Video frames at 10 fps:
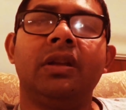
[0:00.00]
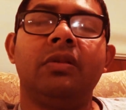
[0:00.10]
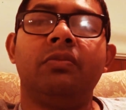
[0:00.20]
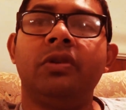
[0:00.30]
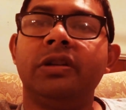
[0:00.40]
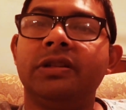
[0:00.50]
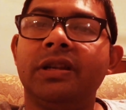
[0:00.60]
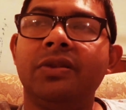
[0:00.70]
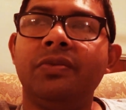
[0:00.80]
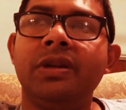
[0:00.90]
a British
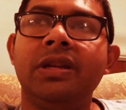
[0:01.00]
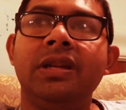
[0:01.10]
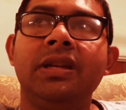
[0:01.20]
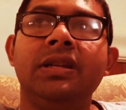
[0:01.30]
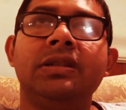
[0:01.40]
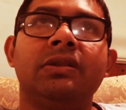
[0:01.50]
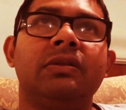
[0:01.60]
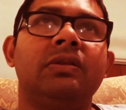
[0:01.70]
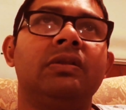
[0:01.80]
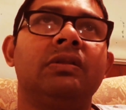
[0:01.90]
Airways
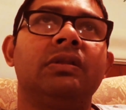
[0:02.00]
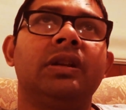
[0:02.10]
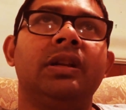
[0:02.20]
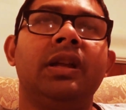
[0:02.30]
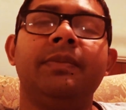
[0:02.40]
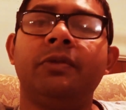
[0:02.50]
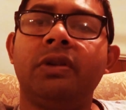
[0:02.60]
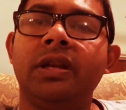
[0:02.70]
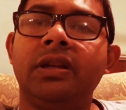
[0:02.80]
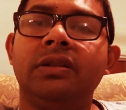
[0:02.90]
or an
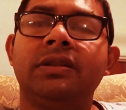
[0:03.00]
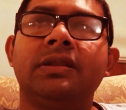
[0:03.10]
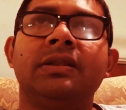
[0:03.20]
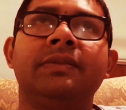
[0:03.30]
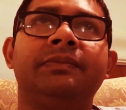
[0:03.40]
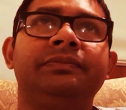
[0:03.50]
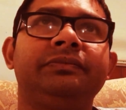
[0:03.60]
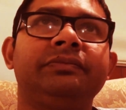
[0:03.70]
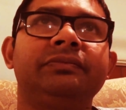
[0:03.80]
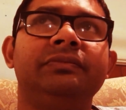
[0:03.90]
Emirates,
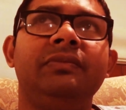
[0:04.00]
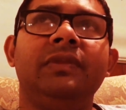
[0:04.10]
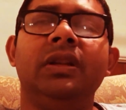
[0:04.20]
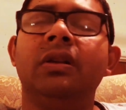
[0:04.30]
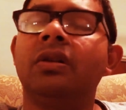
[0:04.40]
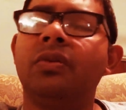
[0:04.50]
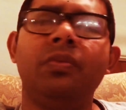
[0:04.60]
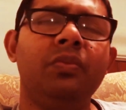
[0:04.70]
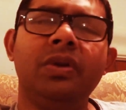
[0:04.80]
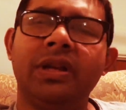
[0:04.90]
or
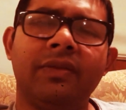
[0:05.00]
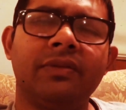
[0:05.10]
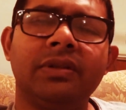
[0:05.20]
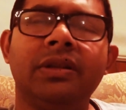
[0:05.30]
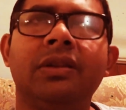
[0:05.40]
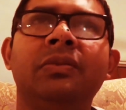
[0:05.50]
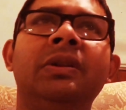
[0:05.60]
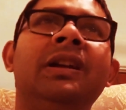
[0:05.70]
whatever, you know.